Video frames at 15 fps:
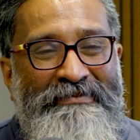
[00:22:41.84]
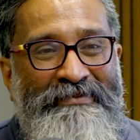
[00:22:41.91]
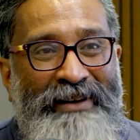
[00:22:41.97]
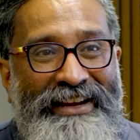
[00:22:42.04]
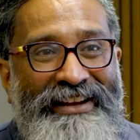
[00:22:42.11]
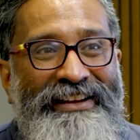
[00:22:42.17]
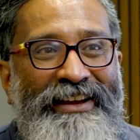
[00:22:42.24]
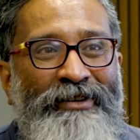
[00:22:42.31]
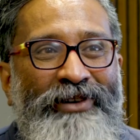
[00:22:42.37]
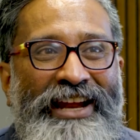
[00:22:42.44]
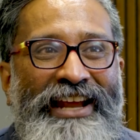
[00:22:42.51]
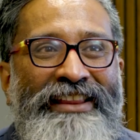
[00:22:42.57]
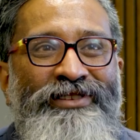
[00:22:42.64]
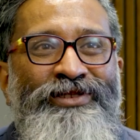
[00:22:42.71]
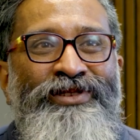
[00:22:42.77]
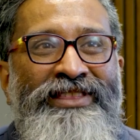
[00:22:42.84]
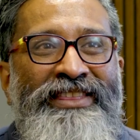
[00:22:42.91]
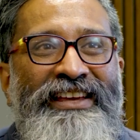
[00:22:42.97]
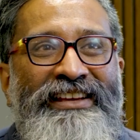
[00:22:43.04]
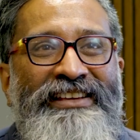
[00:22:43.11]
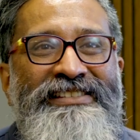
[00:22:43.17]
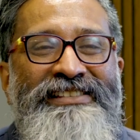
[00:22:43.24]
But what I do
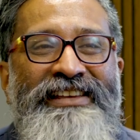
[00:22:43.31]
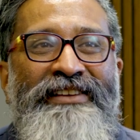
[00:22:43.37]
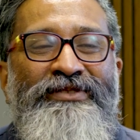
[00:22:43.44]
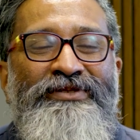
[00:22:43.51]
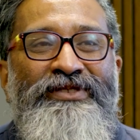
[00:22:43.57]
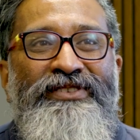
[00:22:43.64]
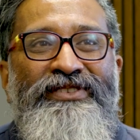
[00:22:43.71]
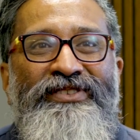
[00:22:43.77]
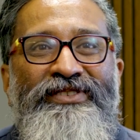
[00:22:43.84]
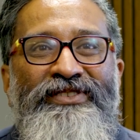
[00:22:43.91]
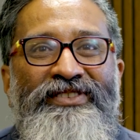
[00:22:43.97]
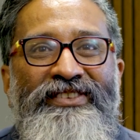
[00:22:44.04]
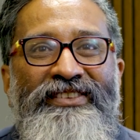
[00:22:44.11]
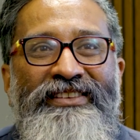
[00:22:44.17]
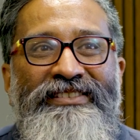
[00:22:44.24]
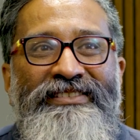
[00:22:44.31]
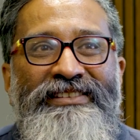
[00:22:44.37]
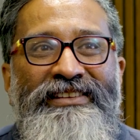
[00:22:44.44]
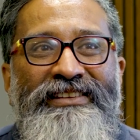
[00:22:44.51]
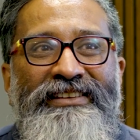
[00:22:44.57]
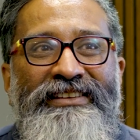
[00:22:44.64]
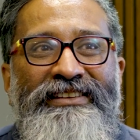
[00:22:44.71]
think is that
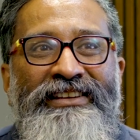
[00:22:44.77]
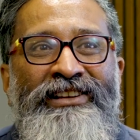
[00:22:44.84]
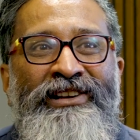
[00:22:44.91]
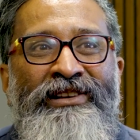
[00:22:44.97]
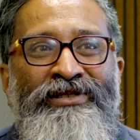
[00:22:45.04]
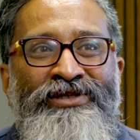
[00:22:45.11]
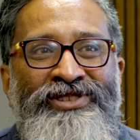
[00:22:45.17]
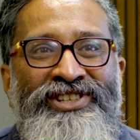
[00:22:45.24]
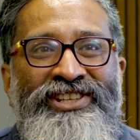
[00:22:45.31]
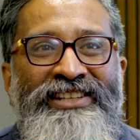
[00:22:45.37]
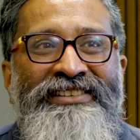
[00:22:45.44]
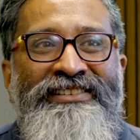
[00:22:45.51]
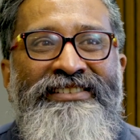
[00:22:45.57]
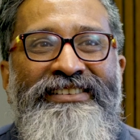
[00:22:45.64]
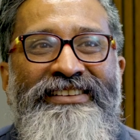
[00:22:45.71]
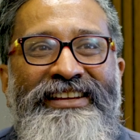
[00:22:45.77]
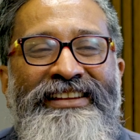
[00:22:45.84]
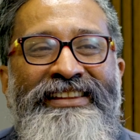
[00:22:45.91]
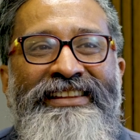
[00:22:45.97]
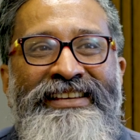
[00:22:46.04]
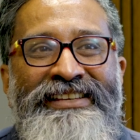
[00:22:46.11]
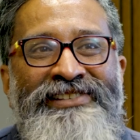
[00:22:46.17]
inclusion
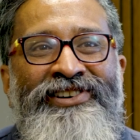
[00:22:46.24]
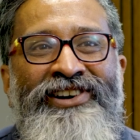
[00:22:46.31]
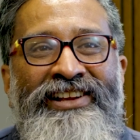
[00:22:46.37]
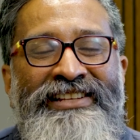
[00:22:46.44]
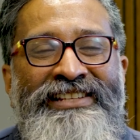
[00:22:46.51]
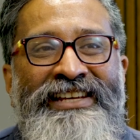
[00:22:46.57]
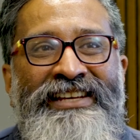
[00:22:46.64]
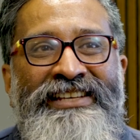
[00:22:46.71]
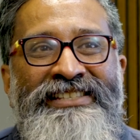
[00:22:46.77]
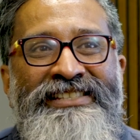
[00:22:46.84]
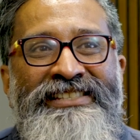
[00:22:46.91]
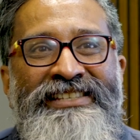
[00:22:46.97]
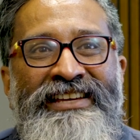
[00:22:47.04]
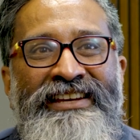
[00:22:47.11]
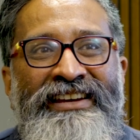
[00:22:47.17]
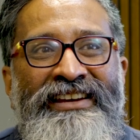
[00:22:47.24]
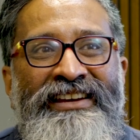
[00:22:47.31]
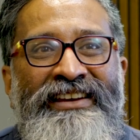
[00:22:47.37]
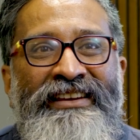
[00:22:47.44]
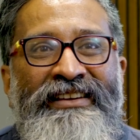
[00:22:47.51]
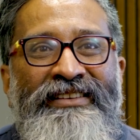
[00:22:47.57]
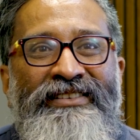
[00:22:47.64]
in this context,
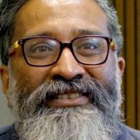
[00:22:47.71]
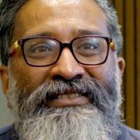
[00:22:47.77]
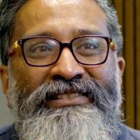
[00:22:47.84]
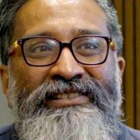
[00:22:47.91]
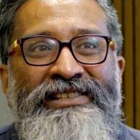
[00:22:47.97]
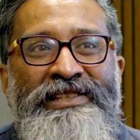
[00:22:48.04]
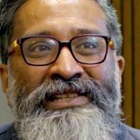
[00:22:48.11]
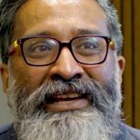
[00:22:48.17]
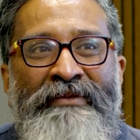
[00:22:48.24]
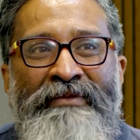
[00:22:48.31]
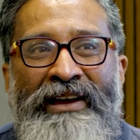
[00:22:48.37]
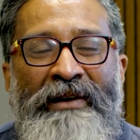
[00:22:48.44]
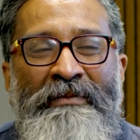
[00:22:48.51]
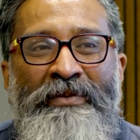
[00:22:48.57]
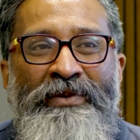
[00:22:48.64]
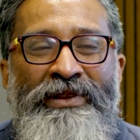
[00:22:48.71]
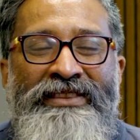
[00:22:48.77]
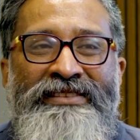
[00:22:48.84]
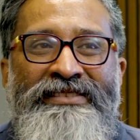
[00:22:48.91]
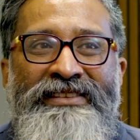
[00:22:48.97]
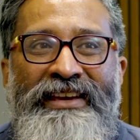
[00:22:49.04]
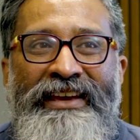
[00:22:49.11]
just coming up
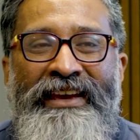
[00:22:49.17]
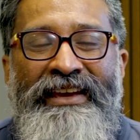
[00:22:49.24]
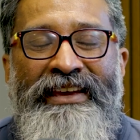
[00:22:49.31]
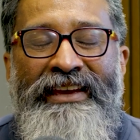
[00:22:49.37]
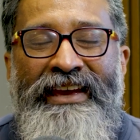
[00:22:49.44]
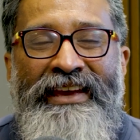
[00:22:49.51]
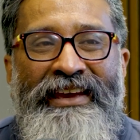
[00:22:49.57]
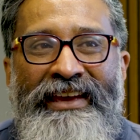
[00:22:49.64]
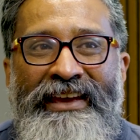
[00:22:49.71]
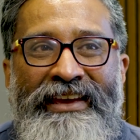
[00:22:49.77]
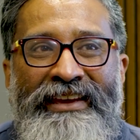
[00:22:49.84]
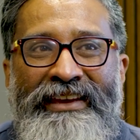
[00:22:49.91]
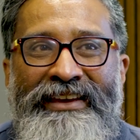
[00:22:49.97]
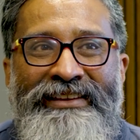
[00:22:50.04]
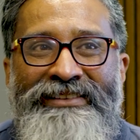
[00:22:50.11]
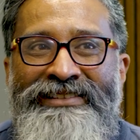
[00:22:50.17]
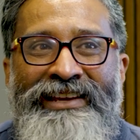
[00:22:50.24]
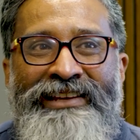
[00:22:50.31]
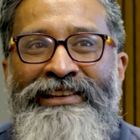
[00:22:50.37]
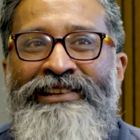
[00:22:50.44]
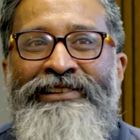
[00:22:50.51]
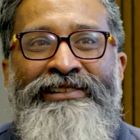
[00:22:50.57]
with a
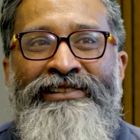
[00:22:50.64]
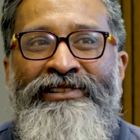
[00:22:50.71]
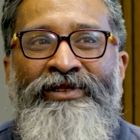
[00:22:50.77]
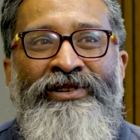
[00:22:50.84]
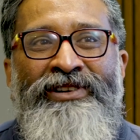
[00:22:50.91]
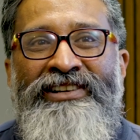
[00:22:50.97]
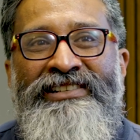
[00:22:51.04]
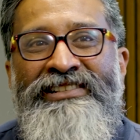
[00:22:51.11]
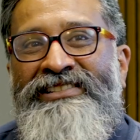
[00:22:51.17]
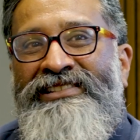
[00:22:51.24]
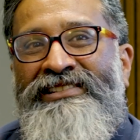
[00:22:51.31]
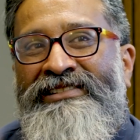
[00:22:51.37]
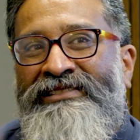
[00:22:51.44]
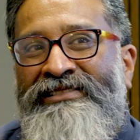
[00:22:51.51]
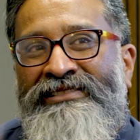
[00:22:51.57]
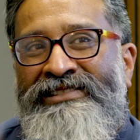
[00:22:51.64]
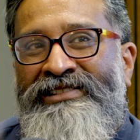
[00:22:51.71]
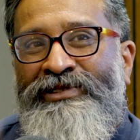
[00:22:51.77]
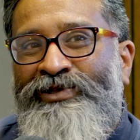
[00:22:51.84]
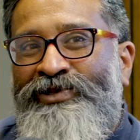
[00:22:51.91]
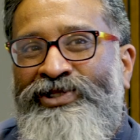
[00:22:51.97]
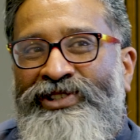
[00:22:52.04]
technical or a digital
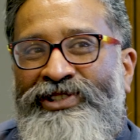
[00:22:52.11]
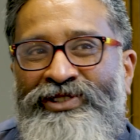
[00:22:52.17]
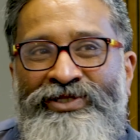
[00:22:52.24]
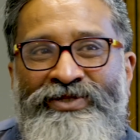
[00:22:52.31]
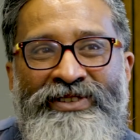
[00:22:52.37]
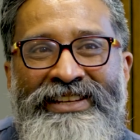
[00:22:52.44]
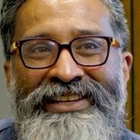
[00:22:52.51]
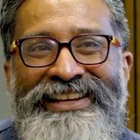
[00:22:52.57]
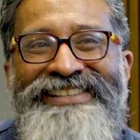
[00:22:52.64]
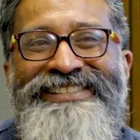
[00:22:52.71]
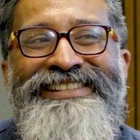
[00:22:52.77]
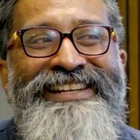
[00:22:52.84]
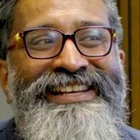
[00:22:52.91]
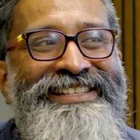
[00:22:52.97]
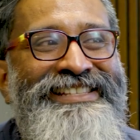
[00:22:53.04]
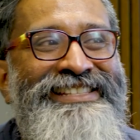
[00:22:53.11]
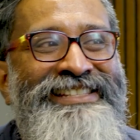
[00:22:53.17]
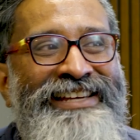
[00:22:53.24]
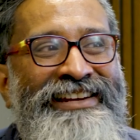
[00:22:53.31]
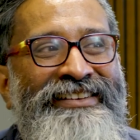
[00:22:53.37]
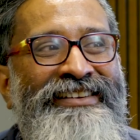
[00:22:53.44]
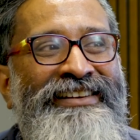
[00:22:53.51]
solution to it doesn't
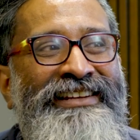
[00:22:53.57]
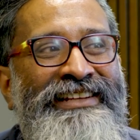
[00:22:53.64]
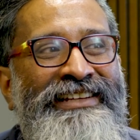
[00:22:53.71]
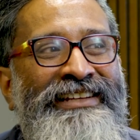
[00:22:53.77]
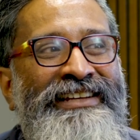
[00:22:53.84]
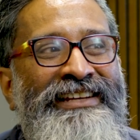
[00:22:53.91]
necessarily